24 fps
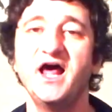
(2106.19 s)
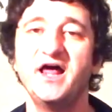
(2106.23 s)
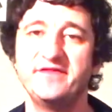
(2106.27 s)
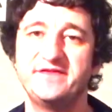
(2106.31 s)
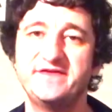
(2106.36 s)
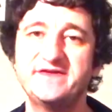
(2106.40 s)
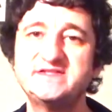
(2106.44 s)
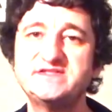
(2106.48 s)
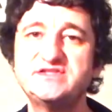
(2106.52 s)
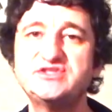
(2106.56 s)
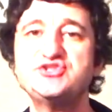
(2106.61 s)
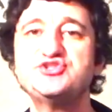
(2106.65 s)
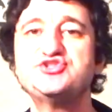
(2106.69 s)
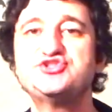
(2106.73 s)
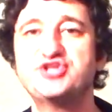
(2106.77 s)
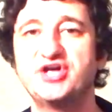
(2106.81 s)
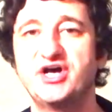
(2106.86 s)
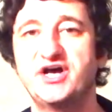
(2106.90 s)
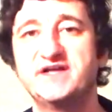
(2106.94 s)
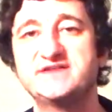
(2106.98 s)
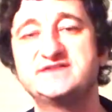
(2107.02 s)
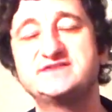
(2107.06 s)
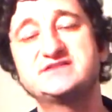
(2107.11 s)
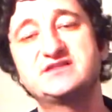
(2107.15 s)
This is
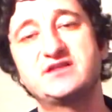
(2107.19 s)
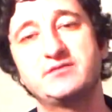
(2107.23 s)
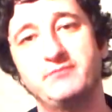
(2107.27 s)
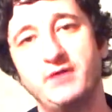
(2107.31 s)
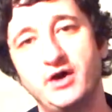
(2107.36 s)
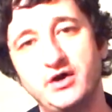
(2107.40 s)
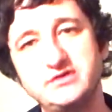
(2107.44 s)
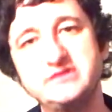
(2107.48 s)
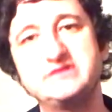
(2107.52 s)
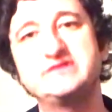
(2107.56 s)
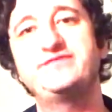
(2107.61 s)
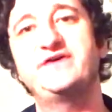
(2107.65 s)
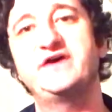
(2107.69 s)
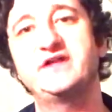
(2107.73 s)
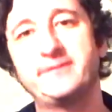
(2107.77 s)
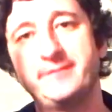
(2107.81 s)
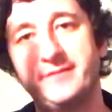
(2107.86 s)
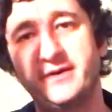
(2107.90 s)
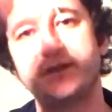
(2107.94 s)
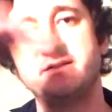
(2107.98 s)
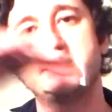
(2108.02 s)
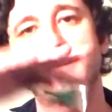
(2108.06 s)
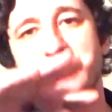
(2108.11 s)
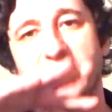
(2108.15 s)
just the most
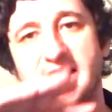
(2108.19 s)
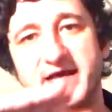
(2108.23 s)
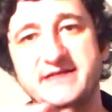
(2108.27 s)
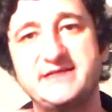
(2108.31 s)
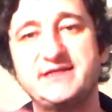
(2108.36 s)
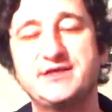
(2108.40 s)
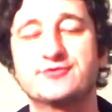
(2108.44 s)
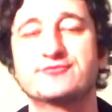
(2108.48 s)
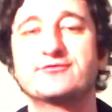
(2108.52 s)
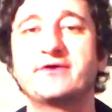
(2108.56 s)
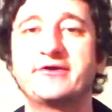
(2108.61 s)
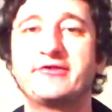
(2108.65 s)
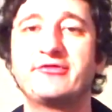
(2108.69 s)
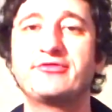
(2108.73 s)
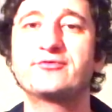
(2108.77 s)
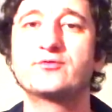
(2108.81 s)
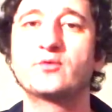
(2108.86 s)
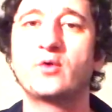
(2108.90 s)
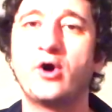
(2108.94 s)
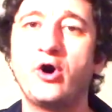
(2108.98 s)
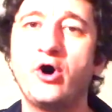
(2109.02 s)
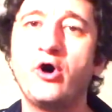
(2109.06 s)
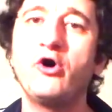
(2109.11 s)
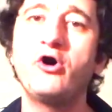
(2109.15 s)
fundamental idea running
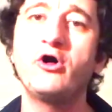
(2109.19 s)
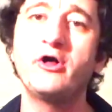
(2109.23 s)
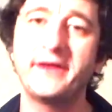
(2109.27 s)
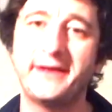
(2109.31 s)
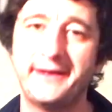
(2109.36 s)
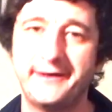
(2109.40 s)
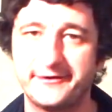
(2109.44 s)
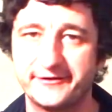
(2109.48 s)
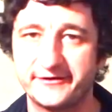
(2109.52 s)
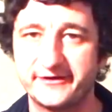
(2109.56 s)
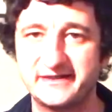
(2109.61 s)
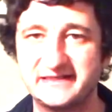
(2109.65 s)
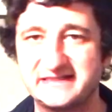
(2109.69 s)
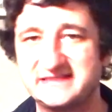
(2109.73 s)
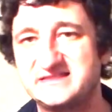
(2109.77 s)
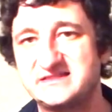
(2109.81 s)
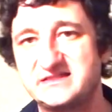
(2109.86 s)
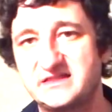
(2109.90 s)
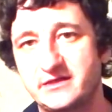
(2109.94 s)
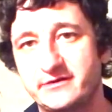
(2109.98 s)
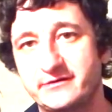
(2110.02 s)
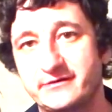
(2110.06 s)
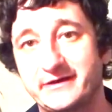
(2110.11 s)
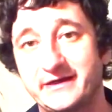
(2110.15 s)
through all anarchist
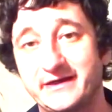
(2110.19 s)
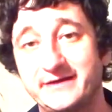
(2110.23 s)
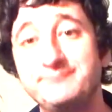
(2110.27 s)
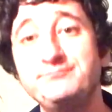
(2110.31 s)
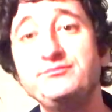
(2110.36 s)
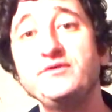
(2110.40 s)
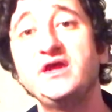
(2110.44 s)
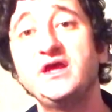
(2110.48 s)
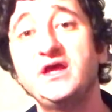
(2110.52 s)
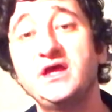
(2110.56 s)
theory